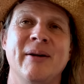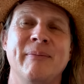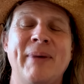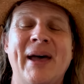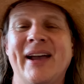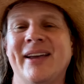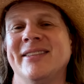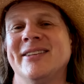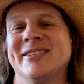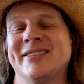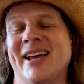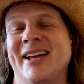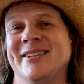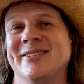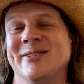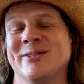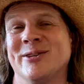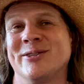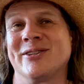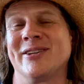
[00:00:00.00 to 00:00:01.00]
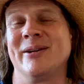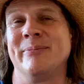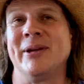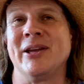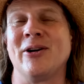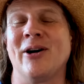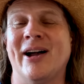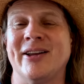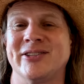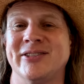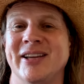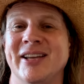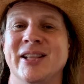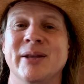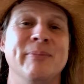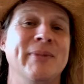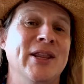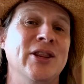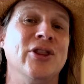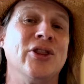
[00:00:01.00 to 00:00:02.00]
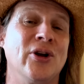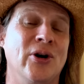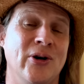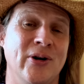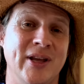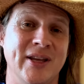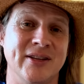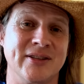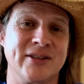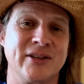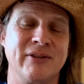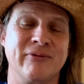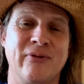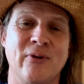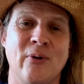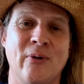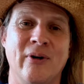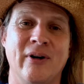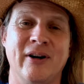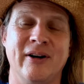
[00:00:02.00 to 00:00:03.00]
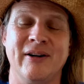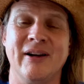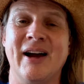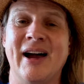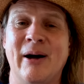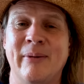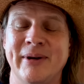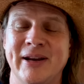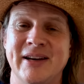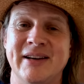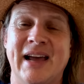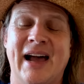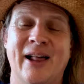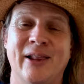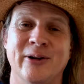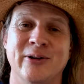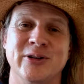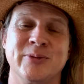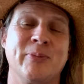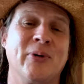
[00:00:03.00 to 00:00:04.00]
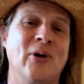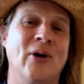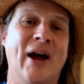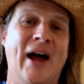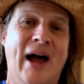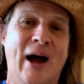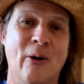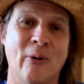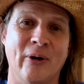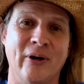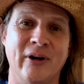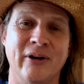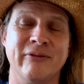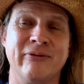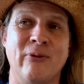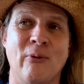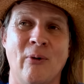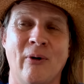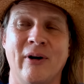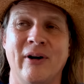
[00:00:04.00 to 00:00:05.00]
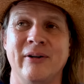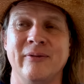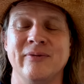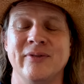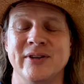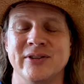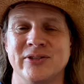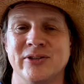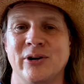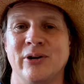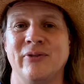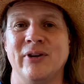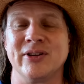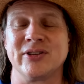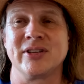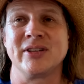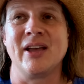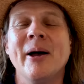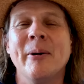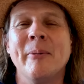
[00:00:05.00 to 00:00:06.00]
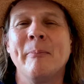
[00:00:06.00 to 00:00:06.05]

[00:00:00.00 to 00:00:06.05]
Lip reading: back in the States, this is going to be costing in the mid-30s for how many dollars per hour for this service.